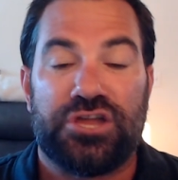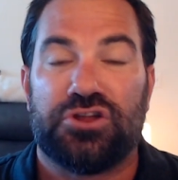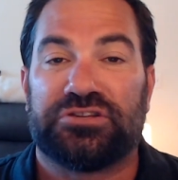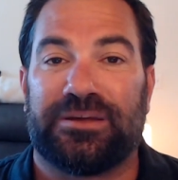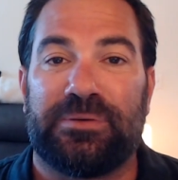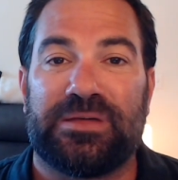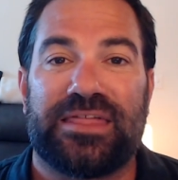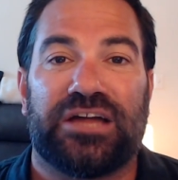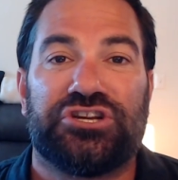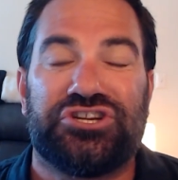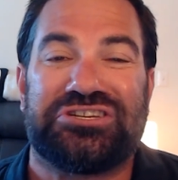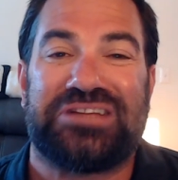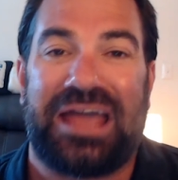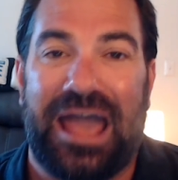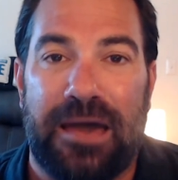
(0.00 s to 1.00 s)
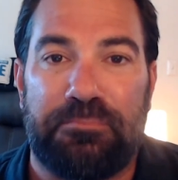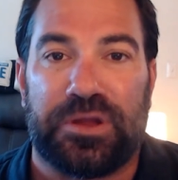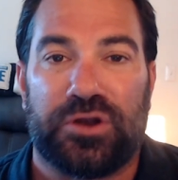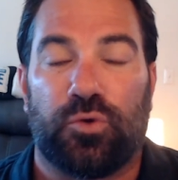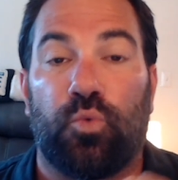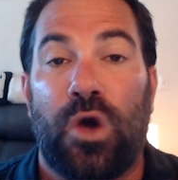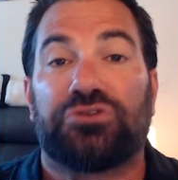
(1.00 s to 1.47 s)
Something that just
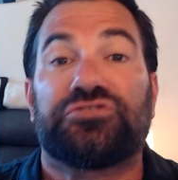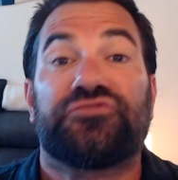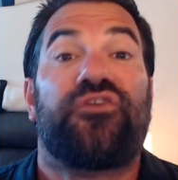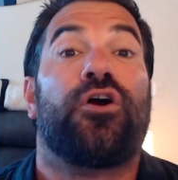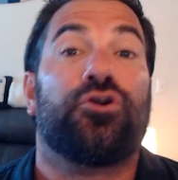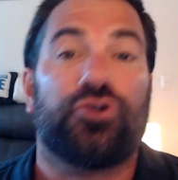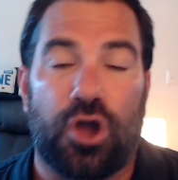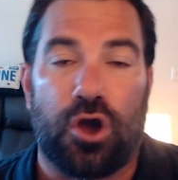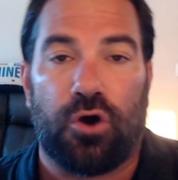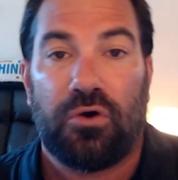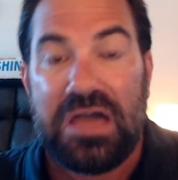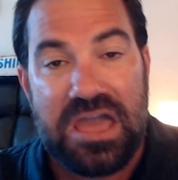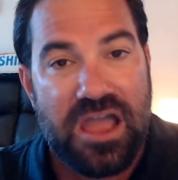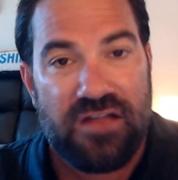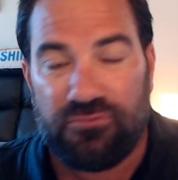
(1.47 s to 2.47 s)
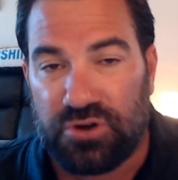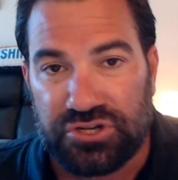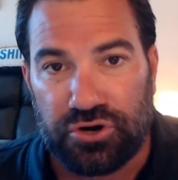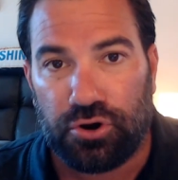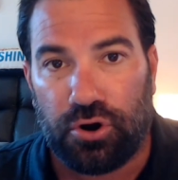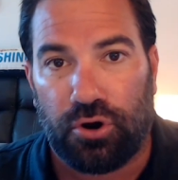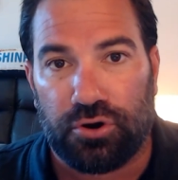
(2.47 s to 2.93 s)
happened. Wells Fargo. Everyone's
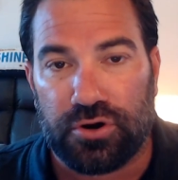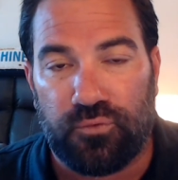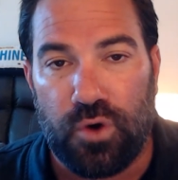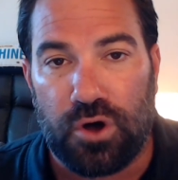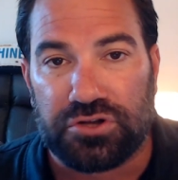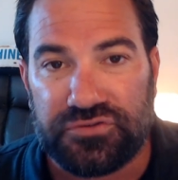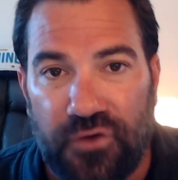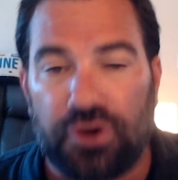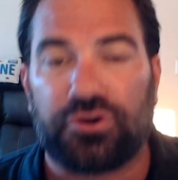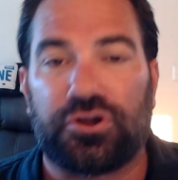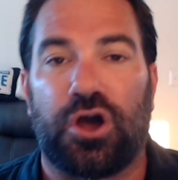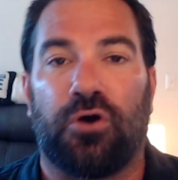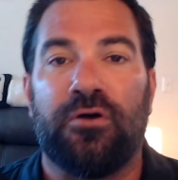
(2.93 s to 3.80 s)
heard of Wells Fargo.